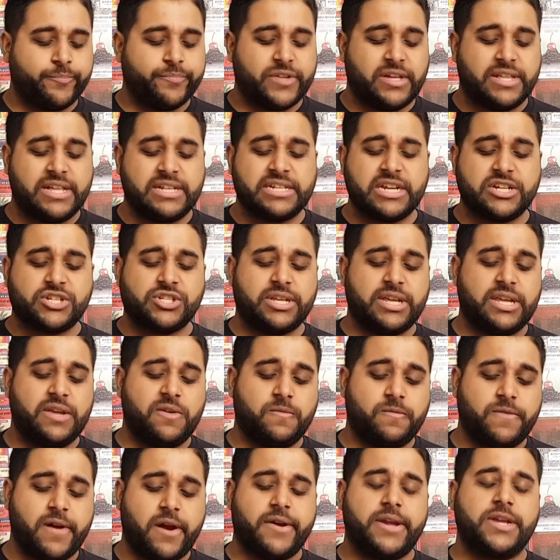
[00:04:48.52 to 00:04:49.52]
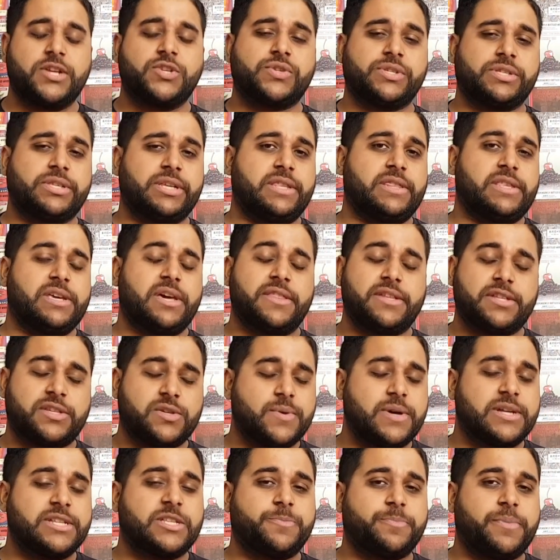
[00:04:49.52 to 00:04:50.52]
That's actually very interesting. The other
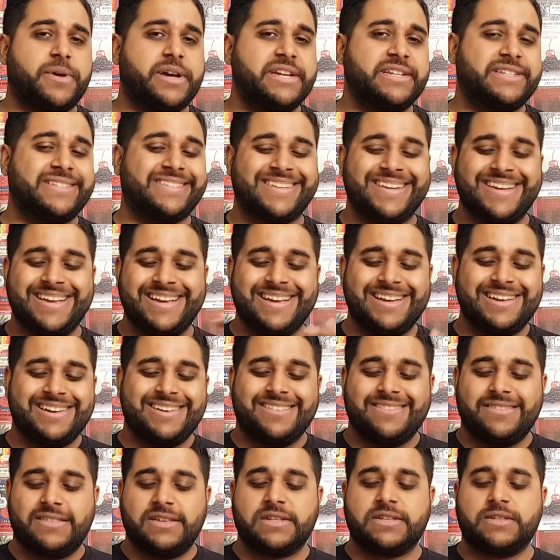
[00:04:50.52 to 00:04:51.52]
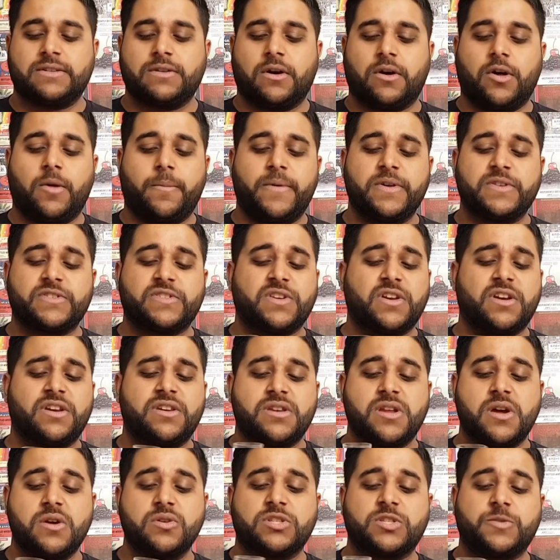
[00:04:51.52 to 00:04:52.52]
two had spice. This has got almost
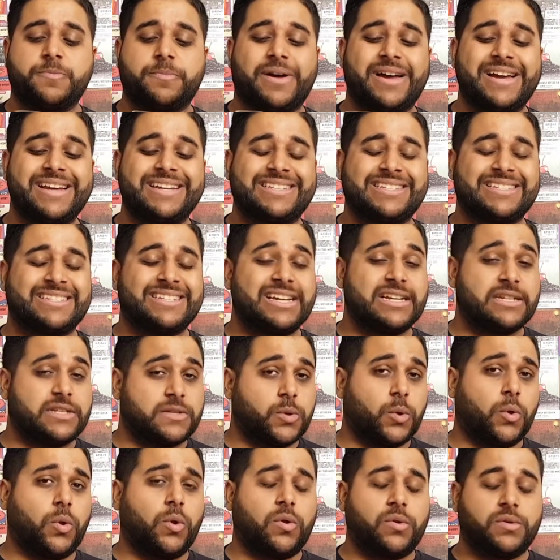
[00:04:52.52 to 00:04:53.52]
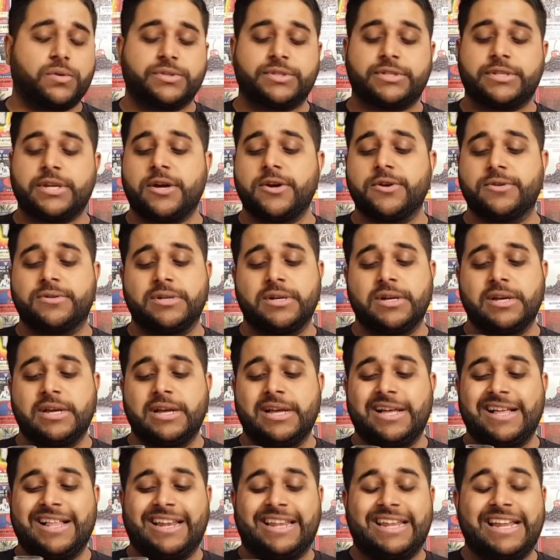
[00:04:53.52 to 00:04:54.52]
no spice at all. So
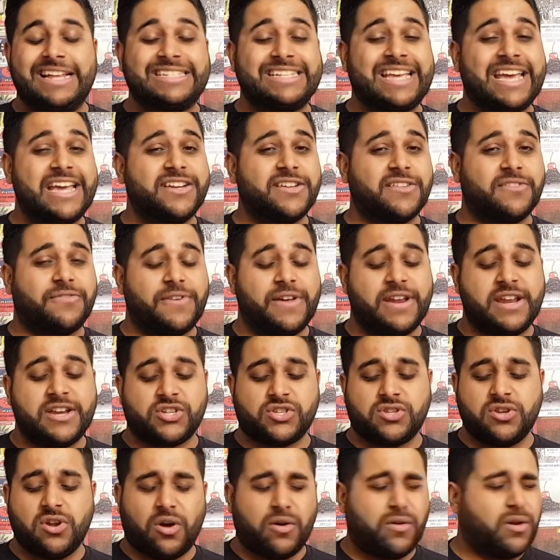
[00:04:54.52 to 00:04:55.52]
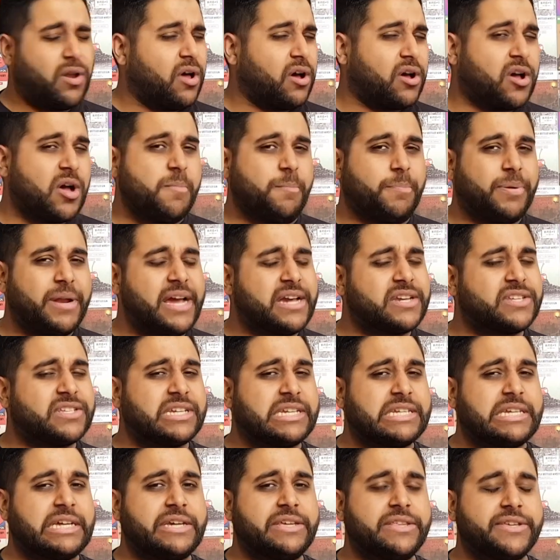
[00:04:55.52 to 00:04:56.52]
let's get into the finish. Not a lot of
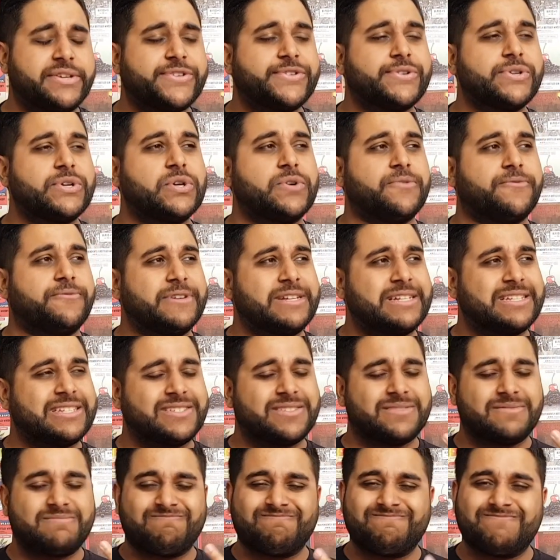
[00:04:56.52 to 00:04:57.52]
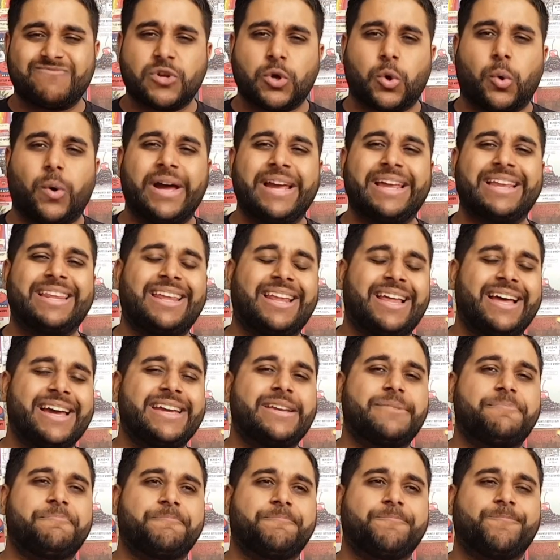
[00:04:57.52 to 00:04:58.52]
complexity, to tell you the truth. It's quite
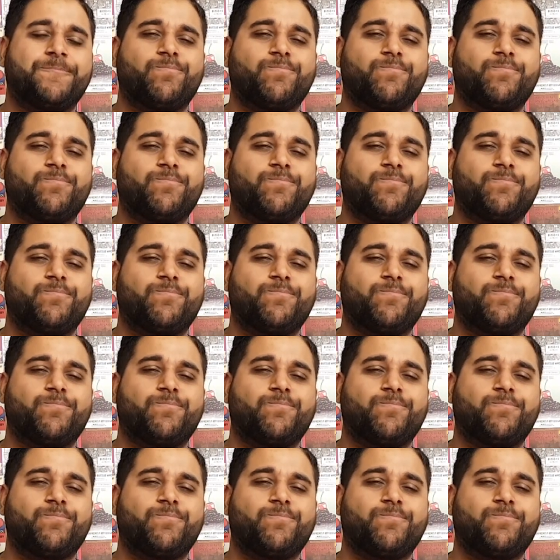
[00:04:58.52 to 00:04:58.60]
light.